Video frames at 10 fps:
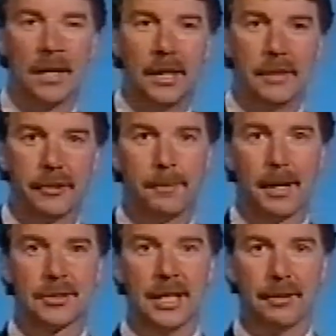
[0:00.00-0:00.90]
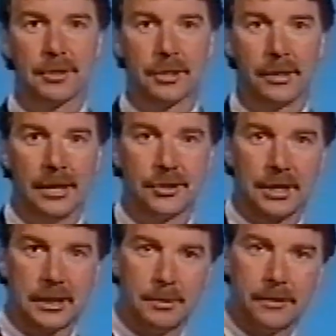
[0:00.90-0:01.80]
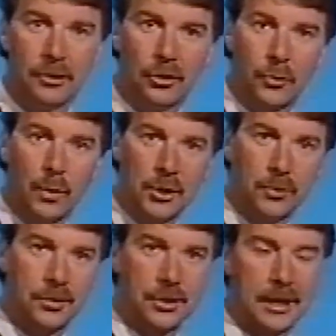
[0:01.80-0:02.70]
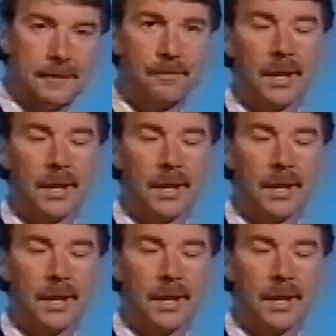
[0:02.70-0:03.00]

over the past hour or so, and they're set to move northwestwards now